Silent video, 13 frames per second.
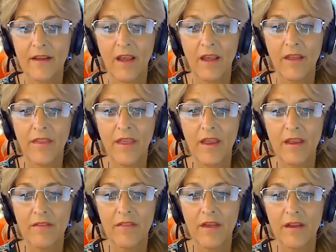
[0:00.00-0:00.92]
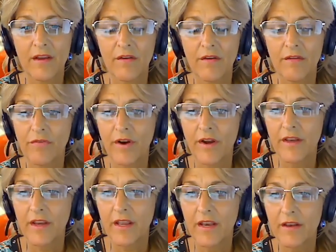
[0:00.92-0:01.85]
And they, they are afraid
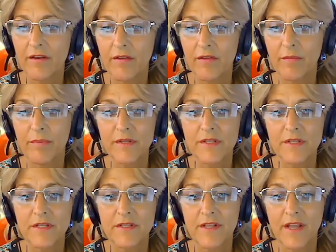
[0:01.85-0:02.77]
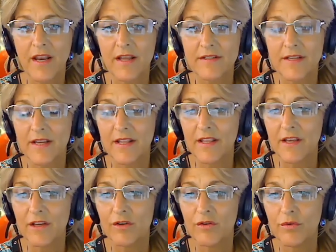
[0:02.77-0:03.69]
to get into the business that has
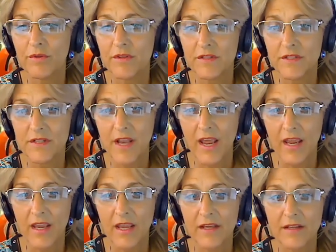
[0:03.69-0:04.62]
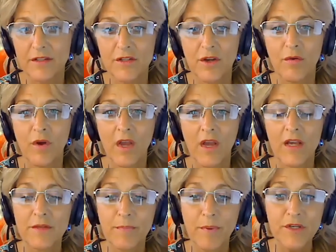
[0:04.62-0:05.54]
anything to do with the snake. And so,
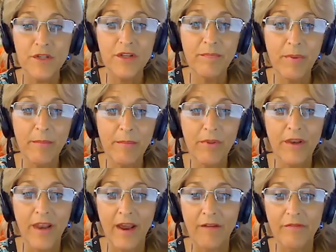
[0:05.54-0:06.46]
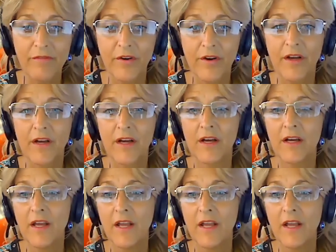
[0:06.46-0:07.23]
especially people in Africa.